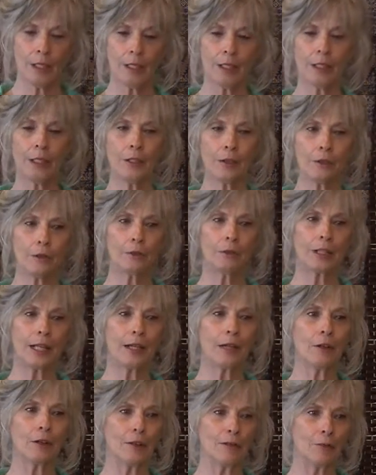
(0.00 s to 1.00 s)
You don't
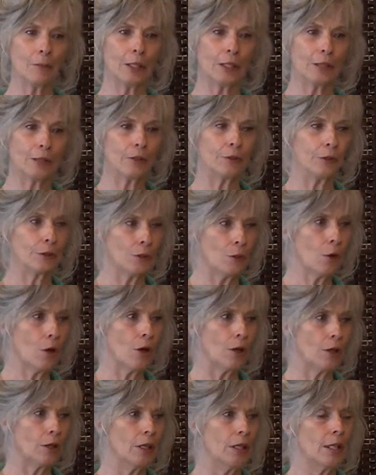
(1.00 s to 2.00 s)
tell everybody who you
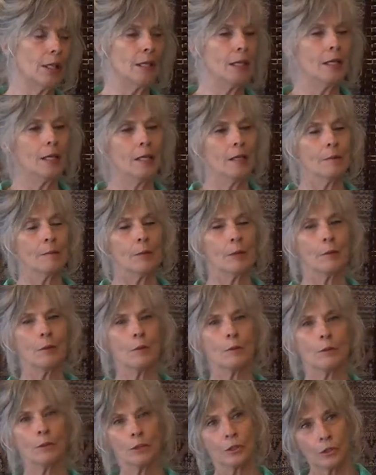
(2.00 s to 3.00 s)
are. But what
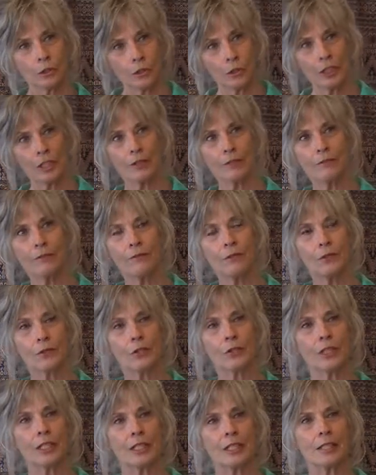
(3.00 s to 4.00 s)
we're looking
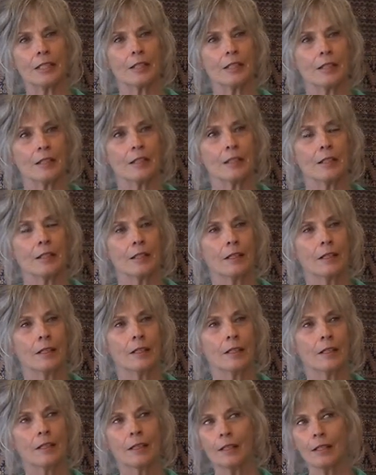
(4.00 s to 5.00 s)
for is,
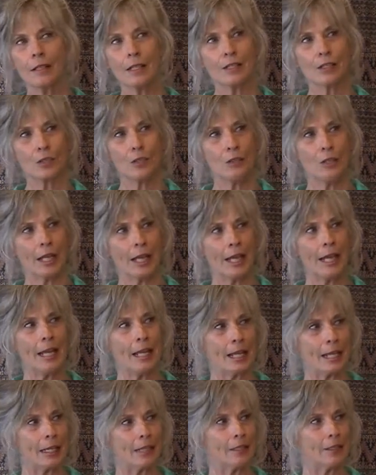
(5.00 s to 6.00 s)
it's
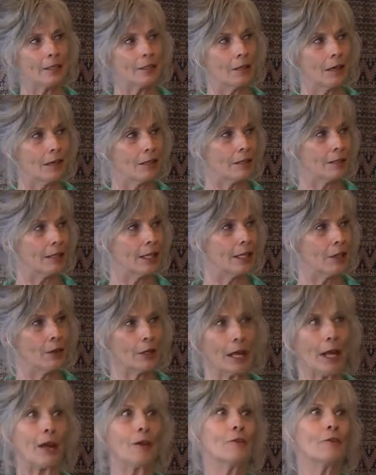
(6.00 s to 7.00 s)
okay to not tell
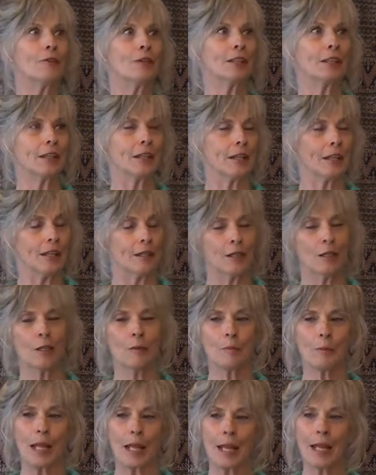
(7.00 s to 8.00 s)
everything.
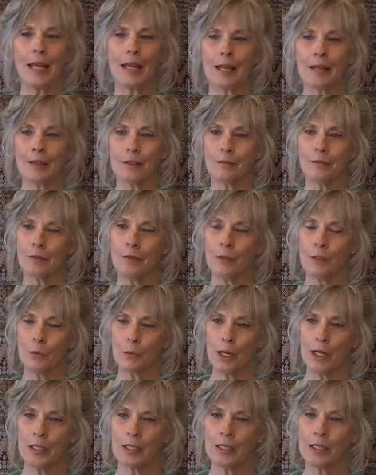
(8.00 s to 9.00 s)
And what we
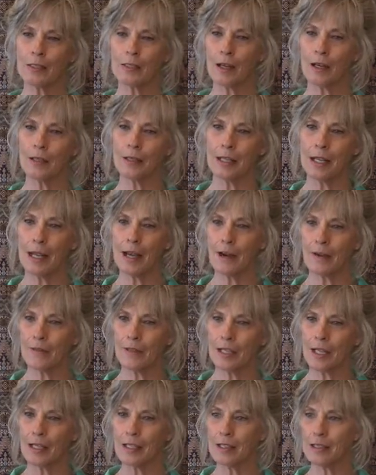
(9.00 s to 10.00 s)
want is not to have the
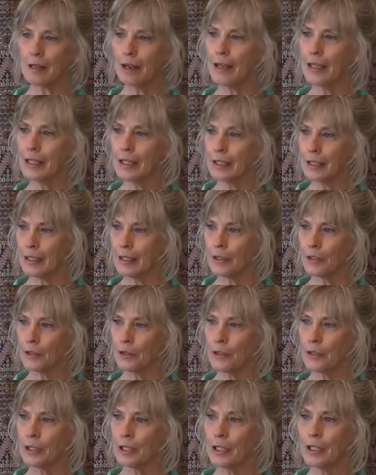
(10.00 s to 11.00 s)
anxiety or
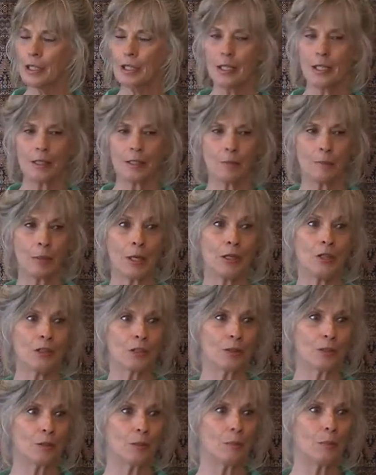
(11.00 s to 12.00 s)
the, the punch
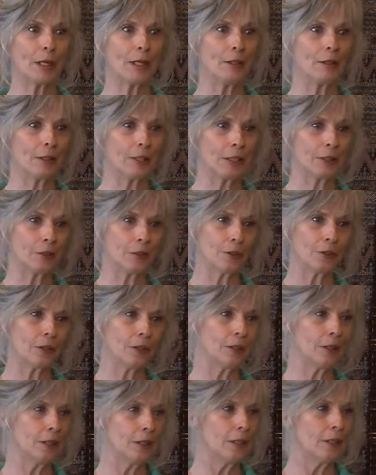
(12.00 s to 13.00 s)
in the belly or
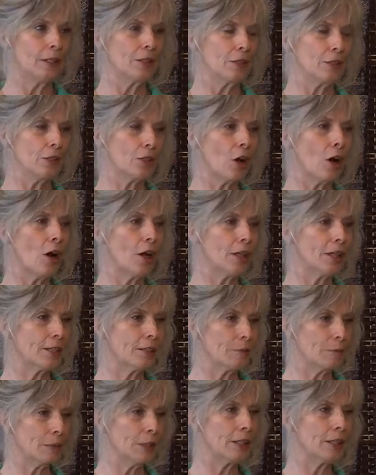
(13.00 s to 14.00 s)
the shock in
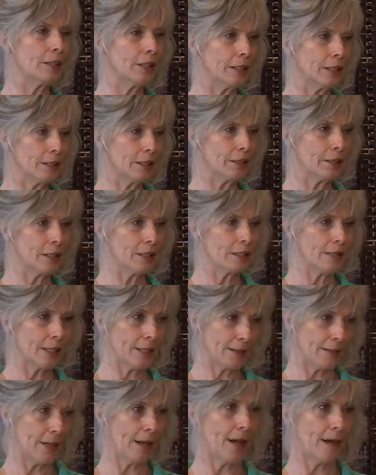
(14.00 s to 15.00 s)
the belly, things
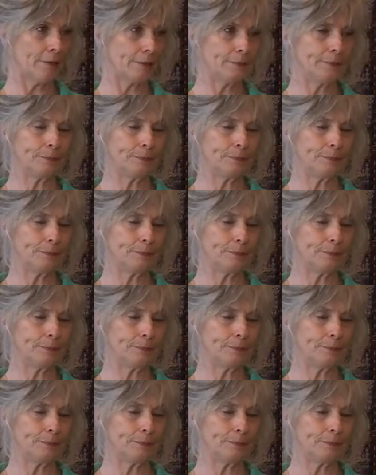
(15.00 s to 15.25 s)
like that.